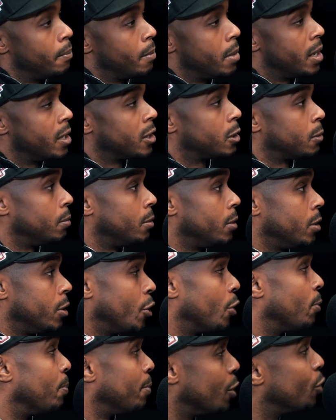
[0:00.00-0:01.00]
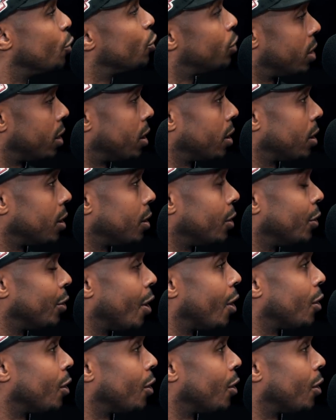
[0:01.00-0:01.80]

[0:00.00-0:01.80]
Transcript: his your music, you mm-hmm.